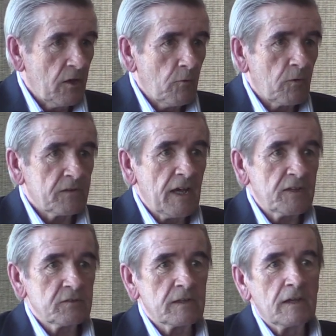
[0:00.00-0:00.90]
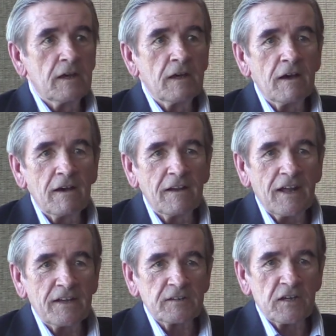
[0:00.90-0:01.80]
was actually an
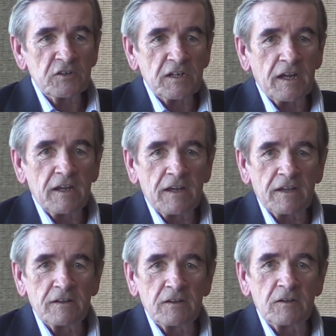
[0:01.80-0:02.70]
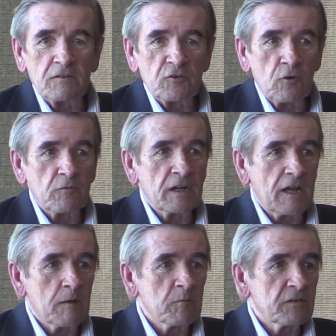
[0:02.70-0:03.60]
attaché in the Soviet
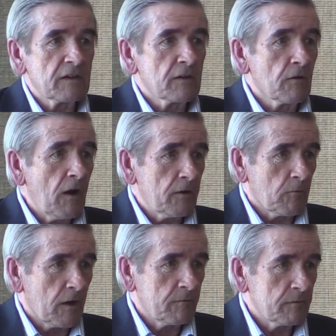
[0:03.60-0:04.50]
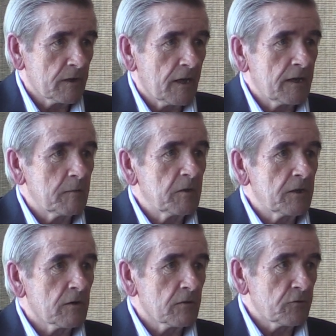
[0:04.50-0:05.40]
embassy in Ottawa, a guy named
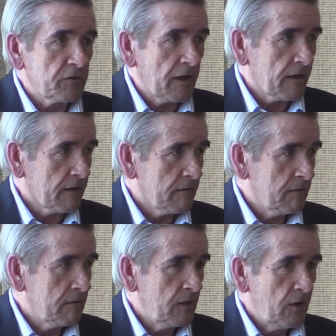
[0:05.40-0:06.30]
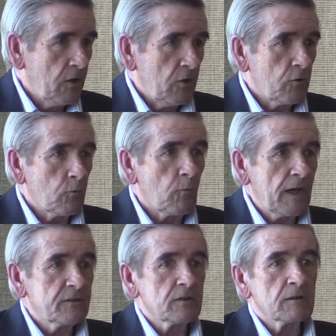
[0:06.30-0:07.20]
Igor Guzienko, who
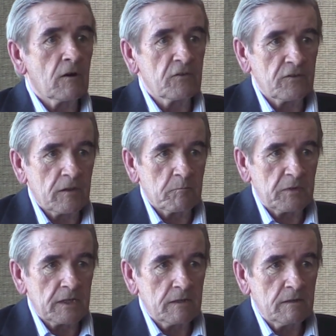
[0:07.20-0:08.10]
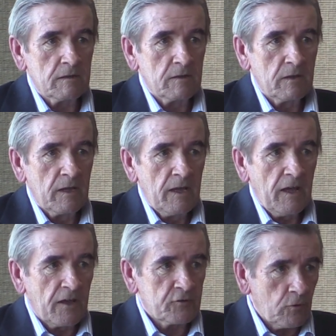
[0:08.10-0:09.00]
went to the RCMP
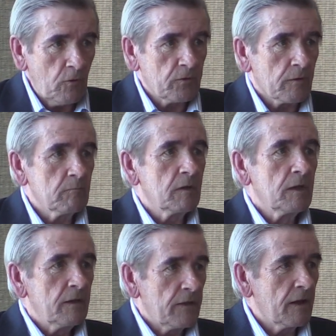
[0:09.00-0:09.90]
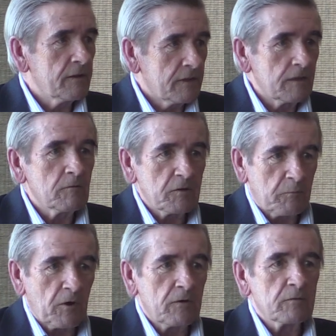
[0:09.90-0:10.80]
and told them that he was
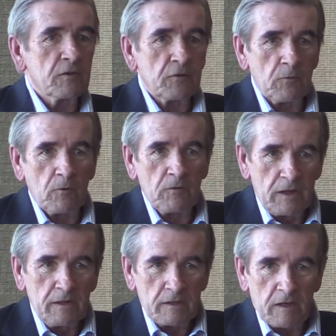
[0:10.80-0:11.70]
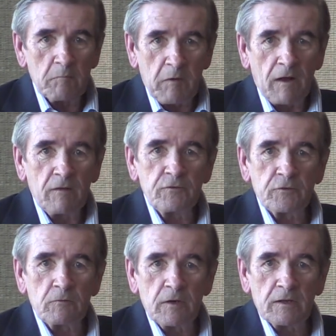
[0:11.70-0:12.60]
part of this whole cabal
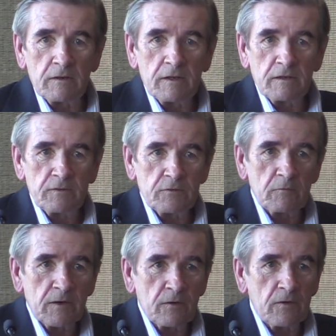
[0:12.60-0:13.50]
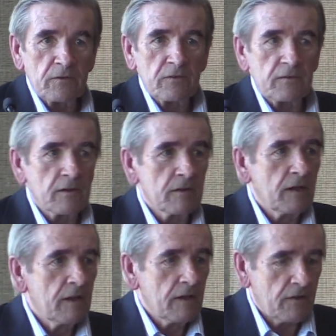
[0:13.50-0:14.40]
to run all these
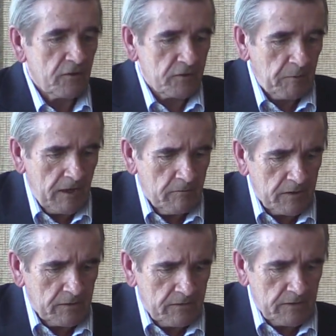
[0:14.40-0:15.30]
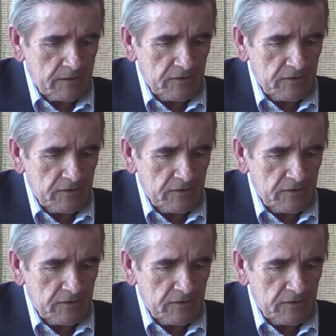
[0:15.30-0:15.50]
spy rings in the